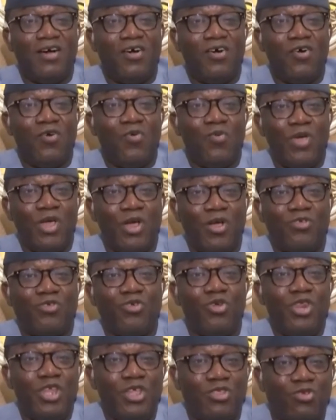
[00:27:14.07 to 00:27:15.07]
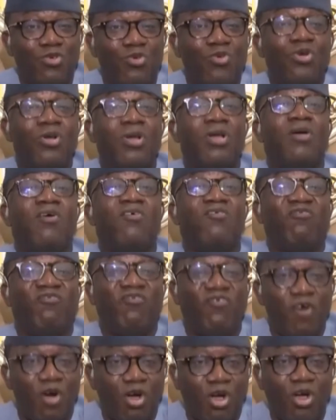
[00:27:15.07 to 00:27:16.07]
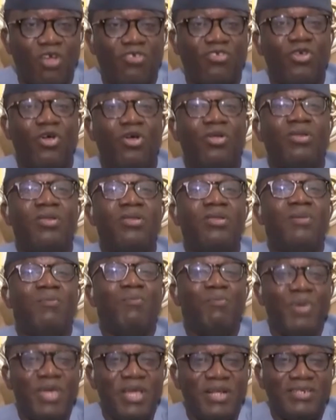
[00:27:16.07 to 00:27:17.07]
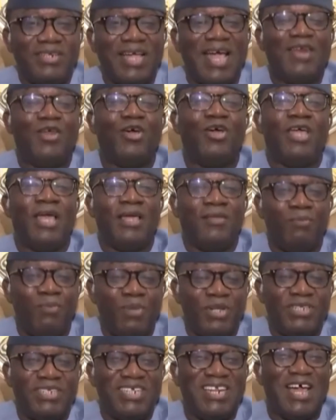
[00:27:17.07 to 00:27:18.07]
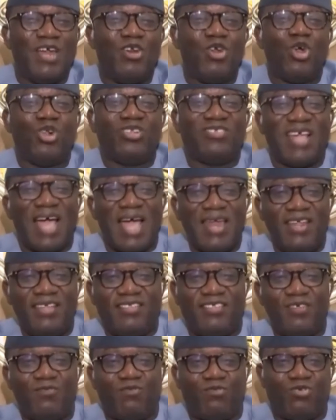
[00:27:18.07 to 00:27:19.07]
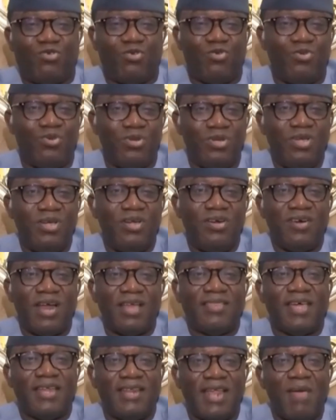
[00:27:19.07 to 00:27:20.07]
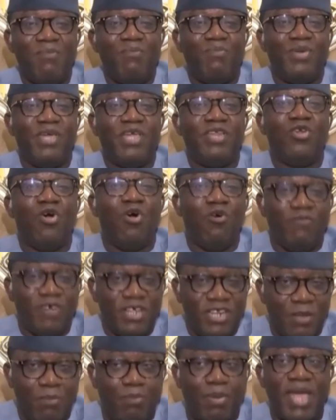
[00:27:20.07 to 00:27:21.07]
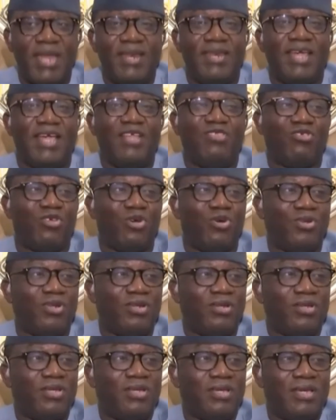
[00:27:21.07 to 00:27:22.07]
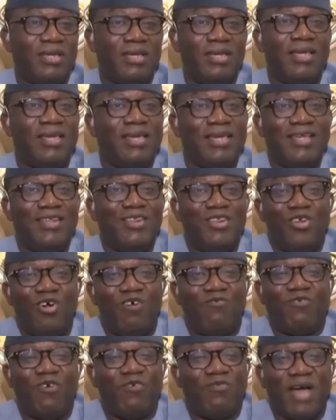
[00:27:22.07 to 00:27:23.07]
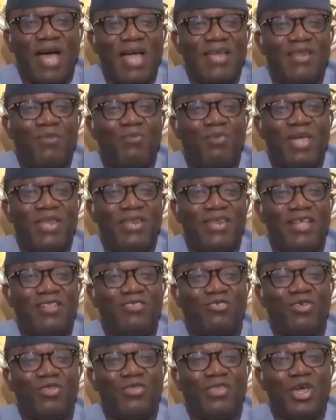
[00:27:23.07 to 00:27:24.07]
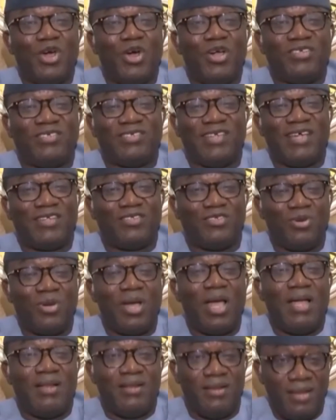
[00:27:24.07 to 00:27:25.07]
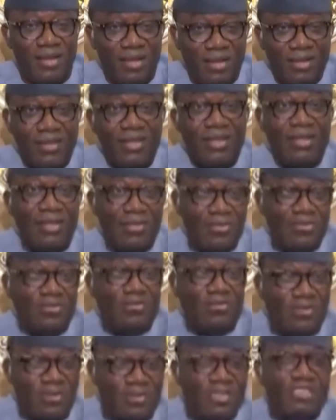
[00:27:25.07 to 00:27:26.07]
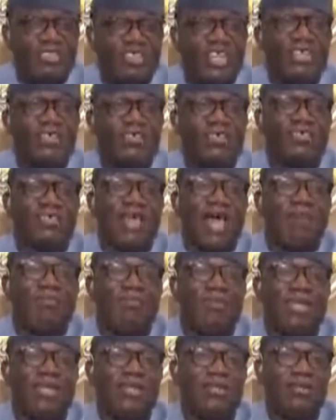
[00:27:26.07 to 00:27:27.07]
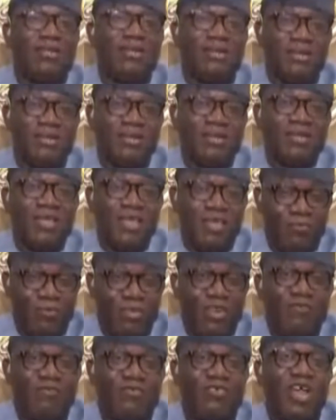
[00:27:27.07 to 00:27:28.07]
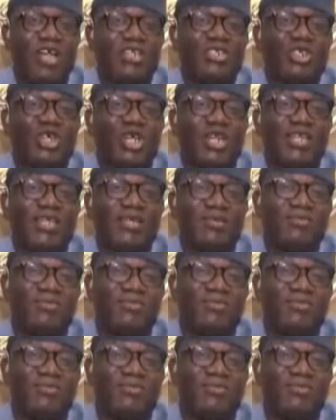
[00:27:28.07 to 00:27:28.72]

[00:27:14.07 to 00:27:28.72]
we also need to focus on building an alternative to, rather than being over-dependent on. Enough of our dependence on the oil sector. And the change is happening, even if gradually.